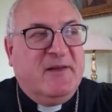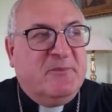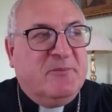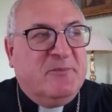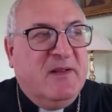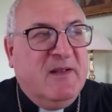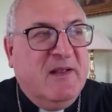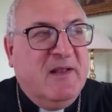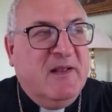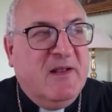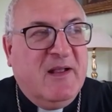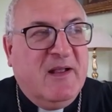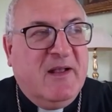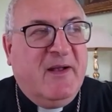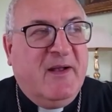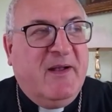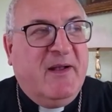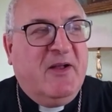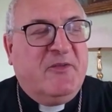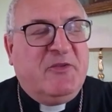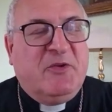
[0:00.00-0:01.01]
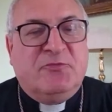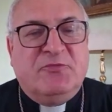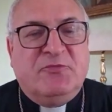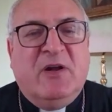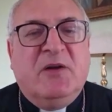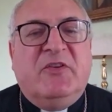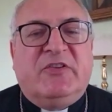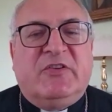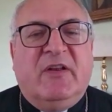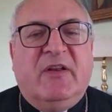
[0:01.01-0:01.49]
in a, uh, at the
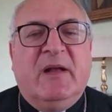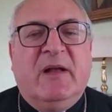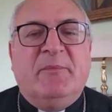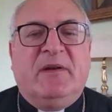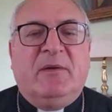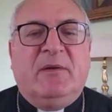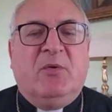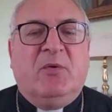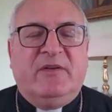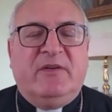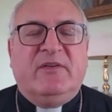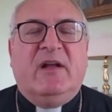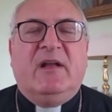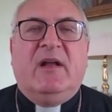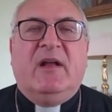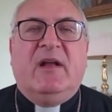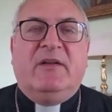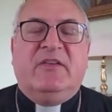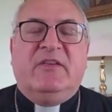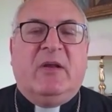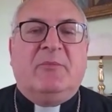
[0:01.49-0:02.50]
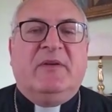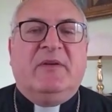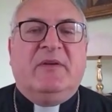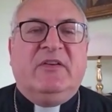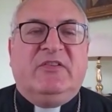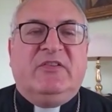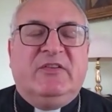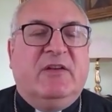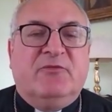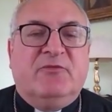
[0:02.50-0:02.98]
roadside, but it would have, in
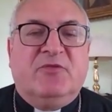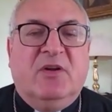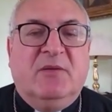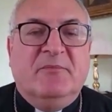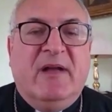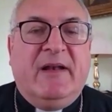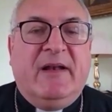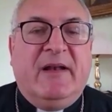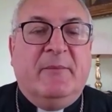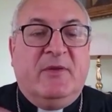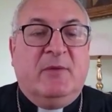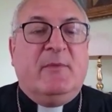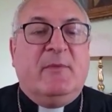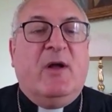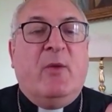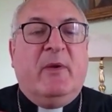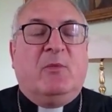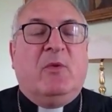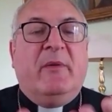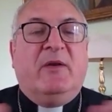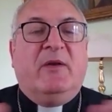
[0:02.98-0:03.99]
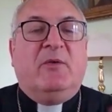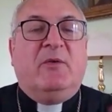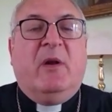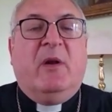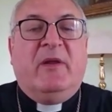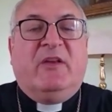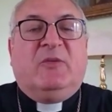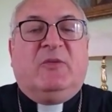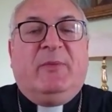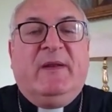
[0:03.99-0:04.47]
somebody's sitting room. And at the moment
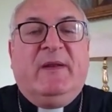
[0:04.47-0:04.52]
when we're